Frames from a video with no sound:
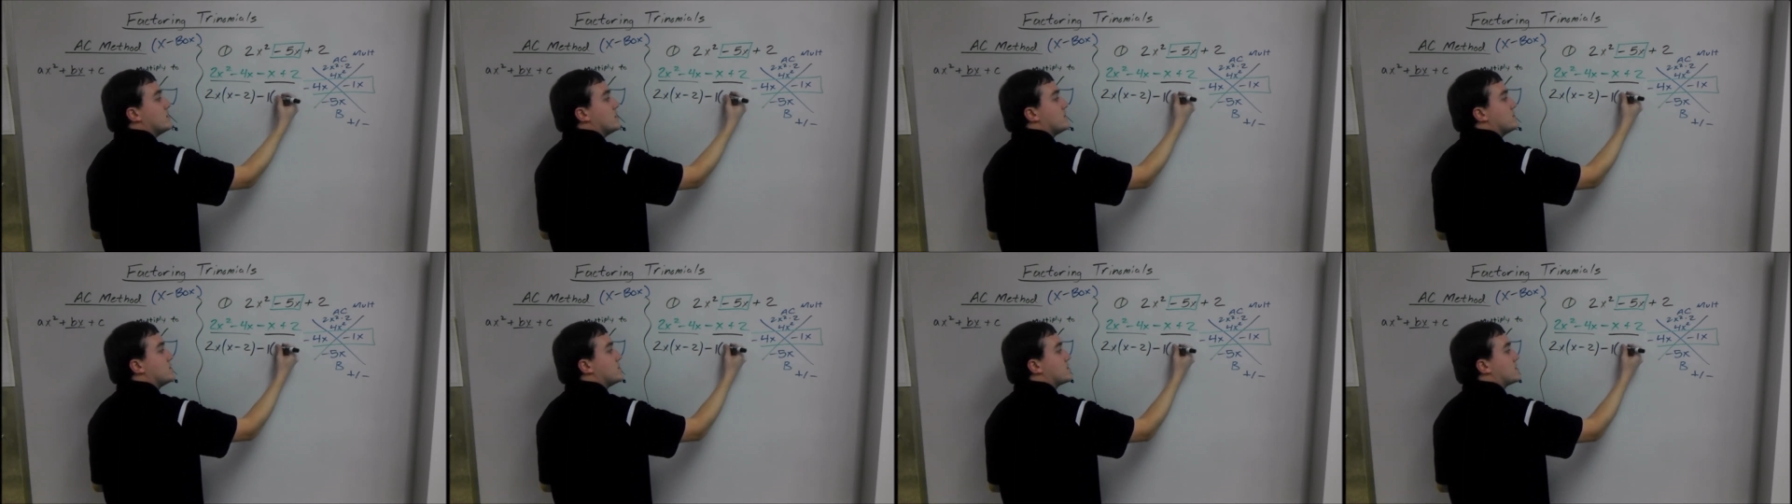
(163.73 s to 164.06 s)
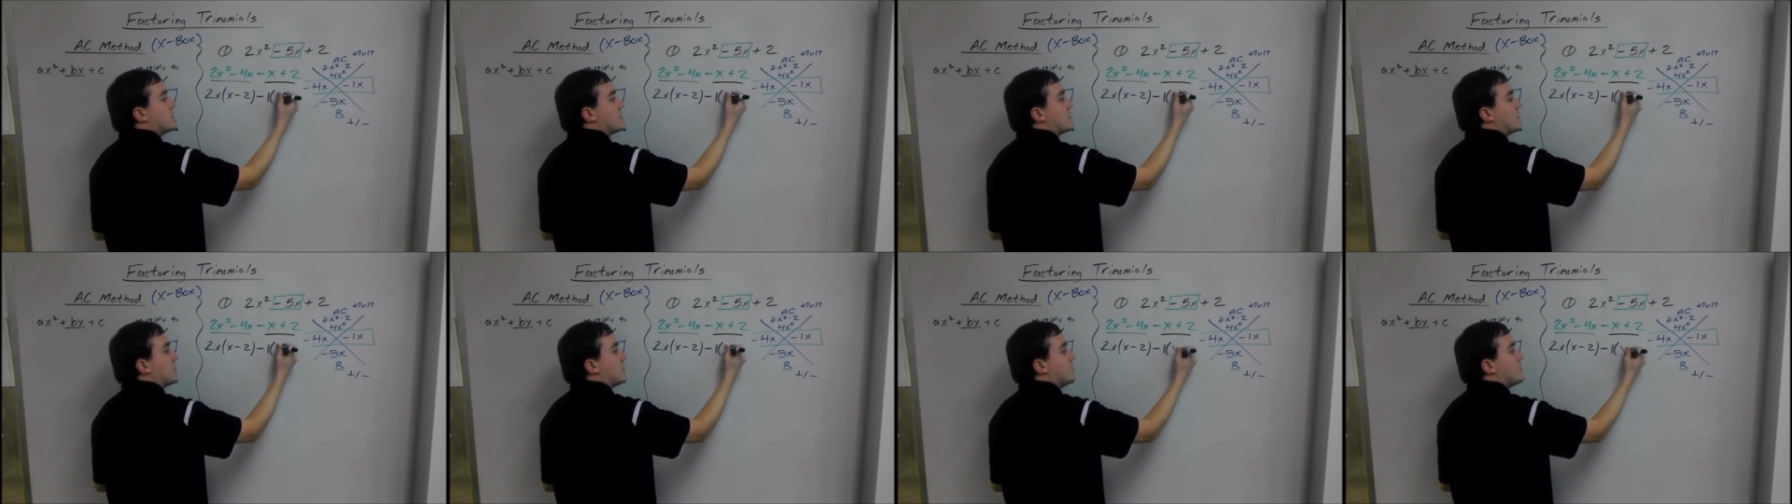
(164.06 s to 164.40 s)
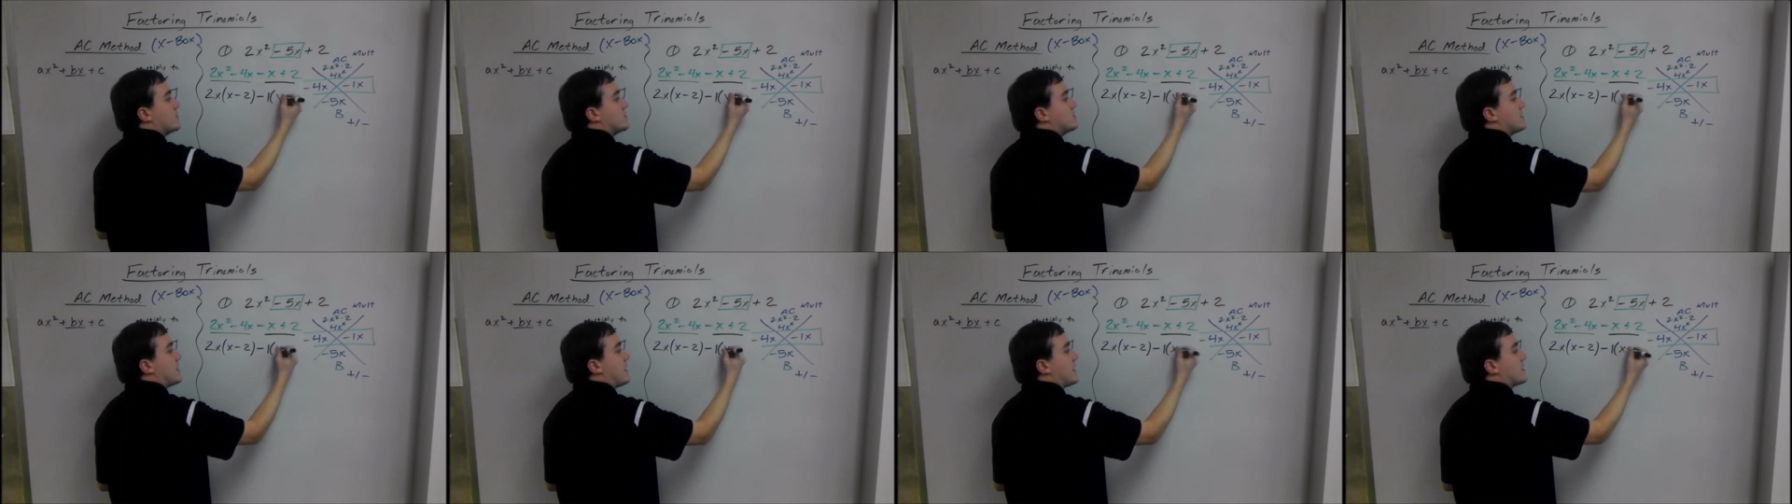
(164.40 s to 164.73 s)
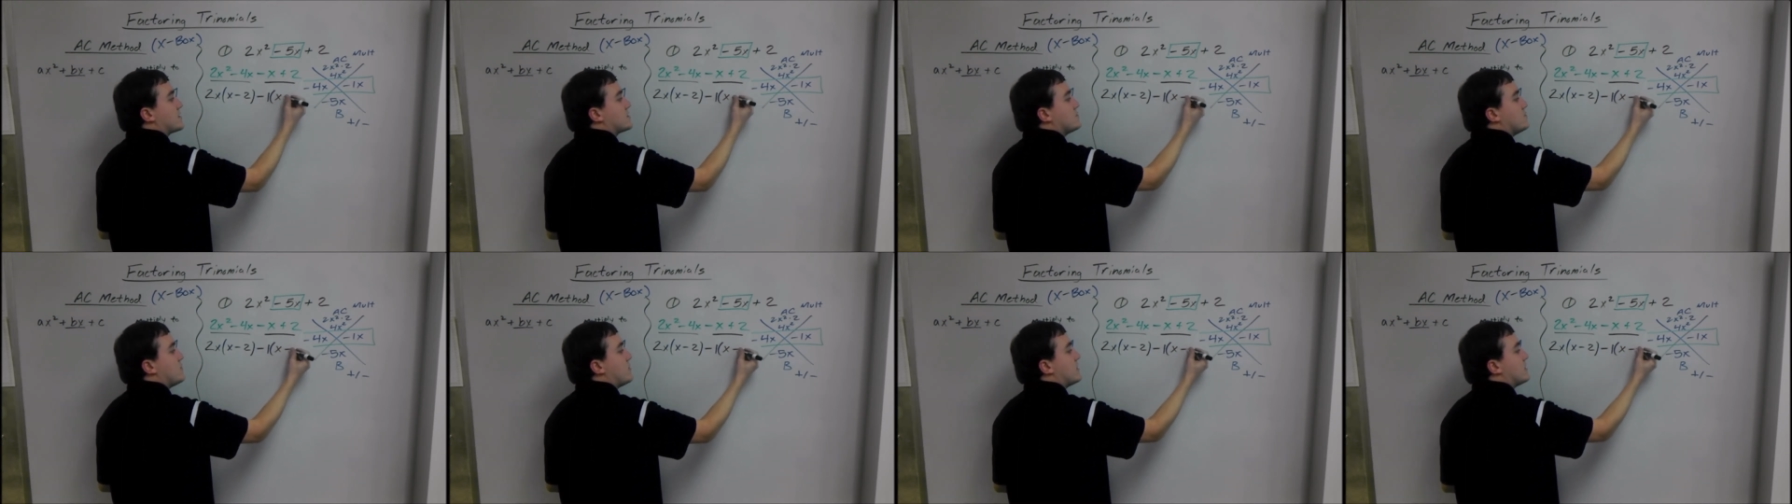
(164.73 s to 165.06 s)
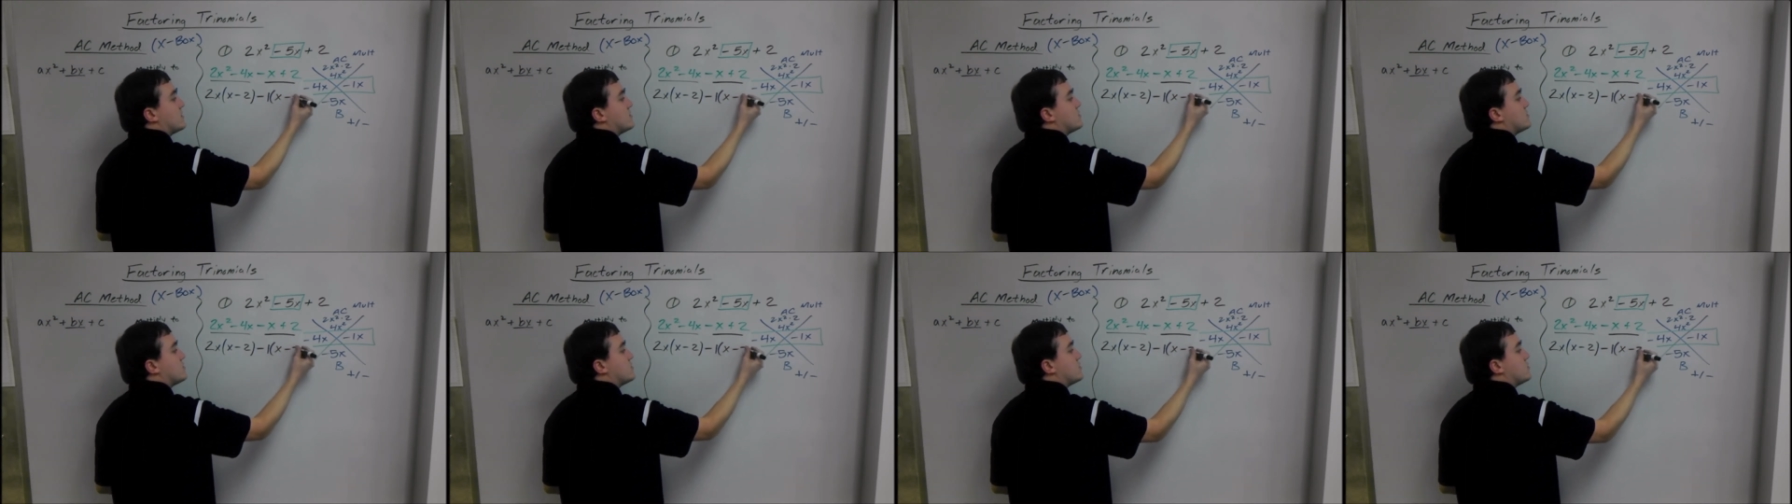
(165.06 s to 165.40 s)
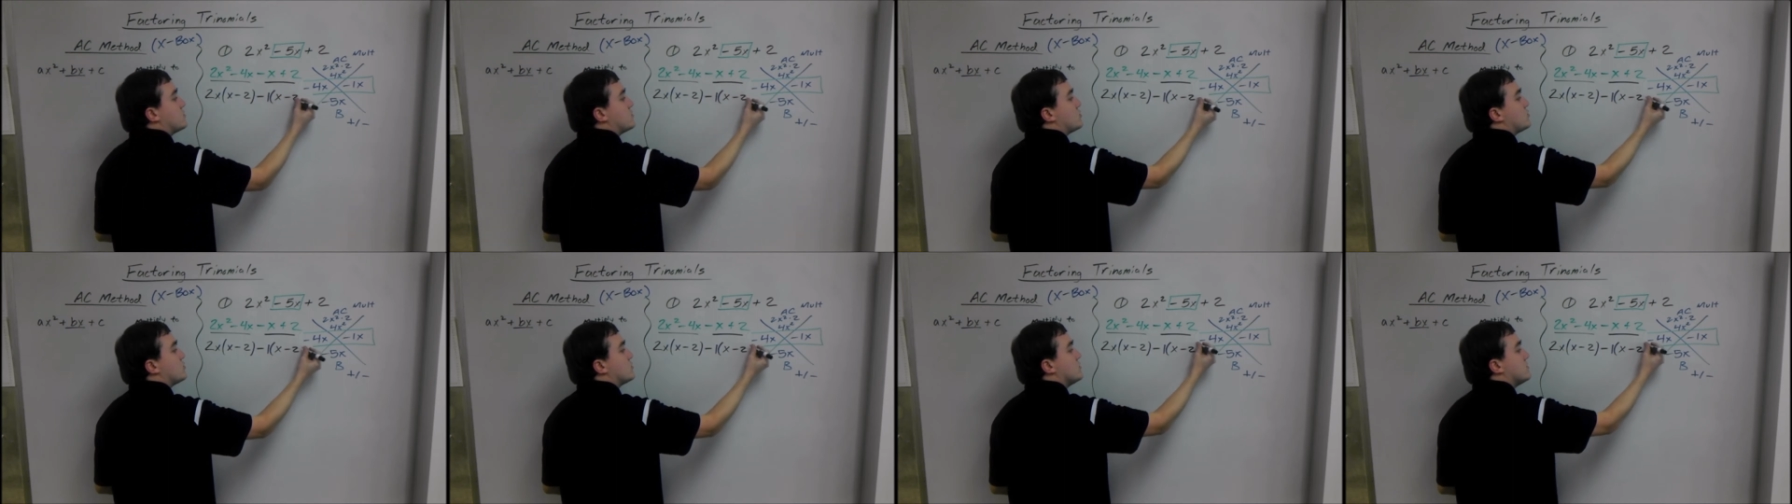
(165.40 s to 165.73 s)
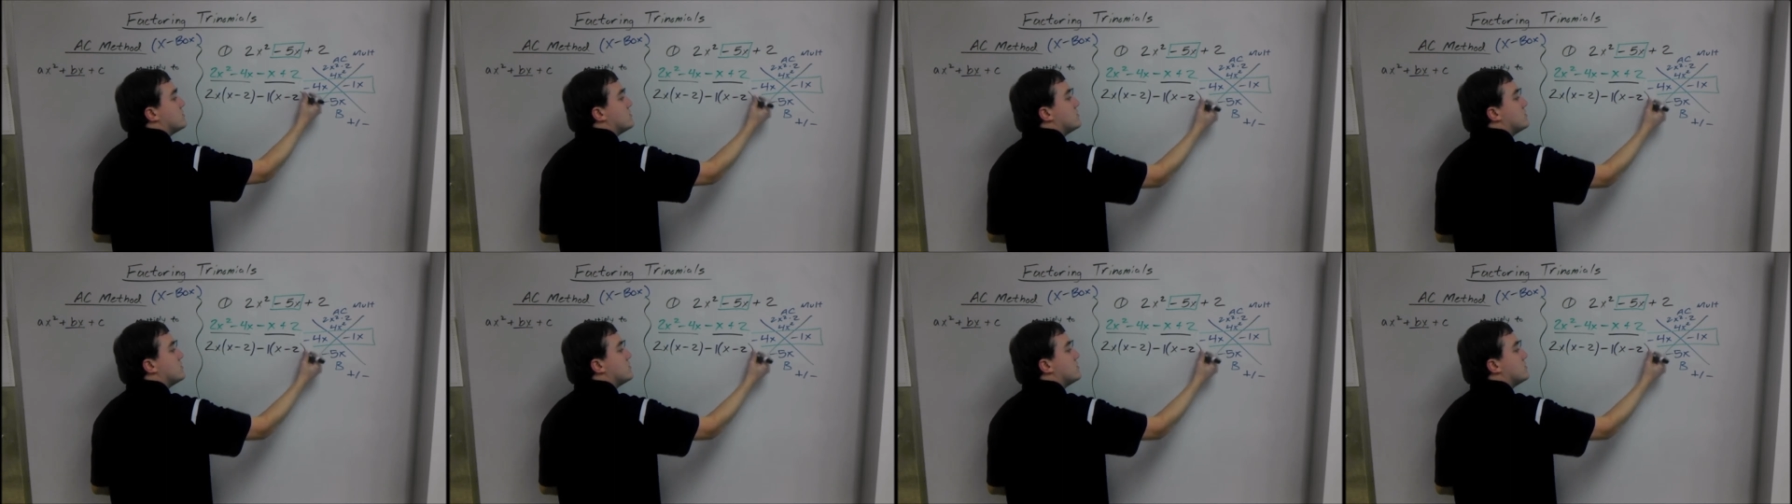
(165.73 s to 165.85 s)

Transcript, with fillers: this is going to give us x minus 2